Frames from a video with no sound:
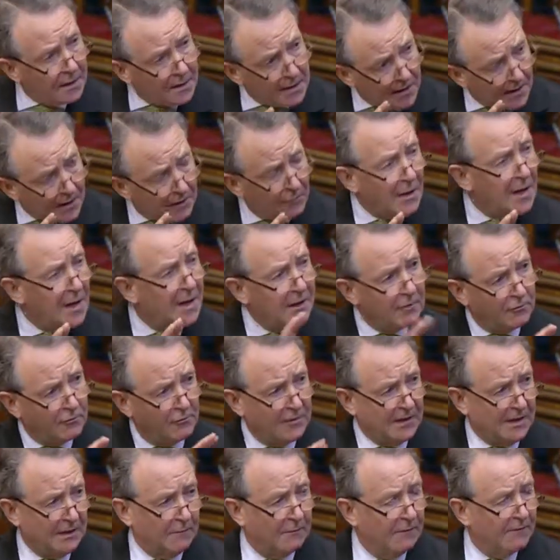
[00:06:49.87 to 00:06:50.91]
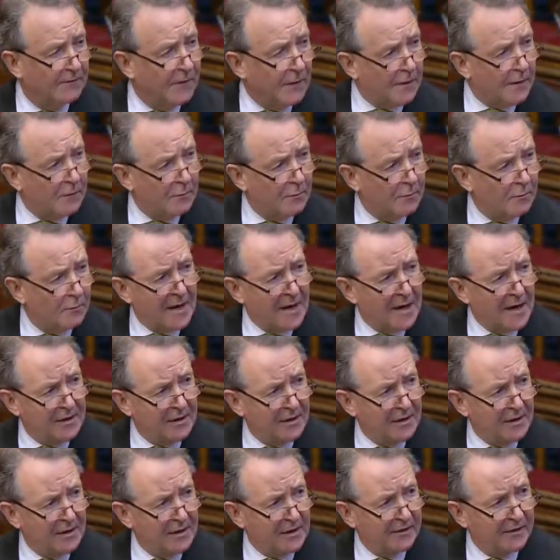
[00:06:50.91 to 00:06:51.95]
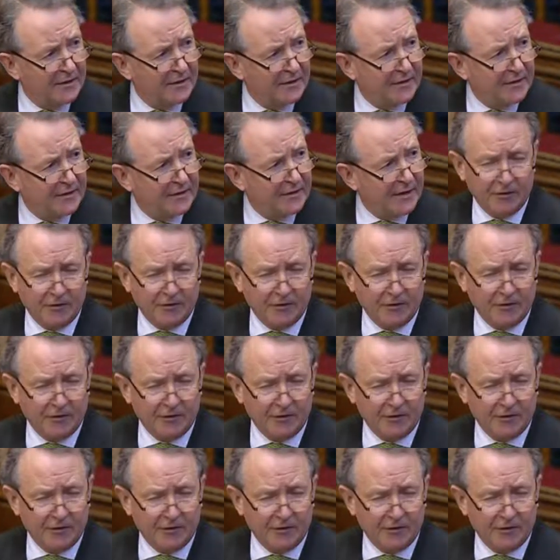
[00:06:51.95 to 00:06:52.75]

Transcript: And here I agree with the noble Baroness Lady Richardson.